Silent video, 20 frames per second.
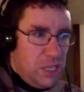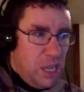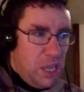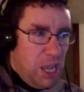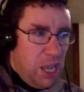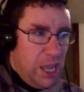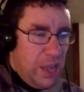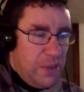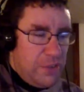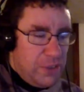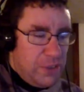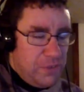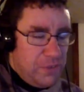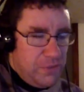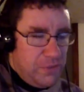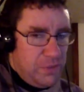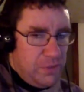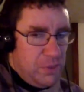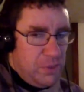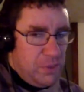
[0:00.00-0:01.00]
I
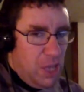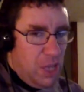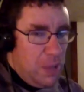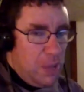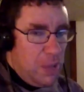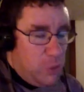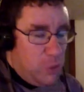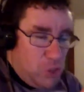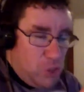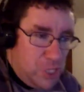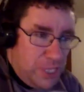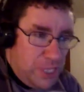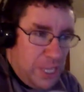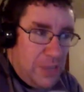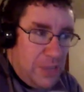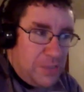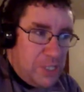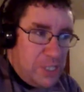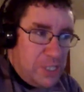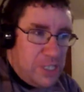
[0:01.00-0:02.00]
personally
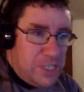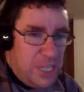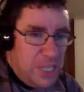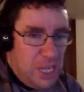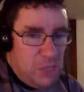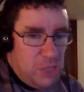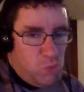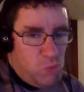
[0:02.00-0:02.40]
have to decide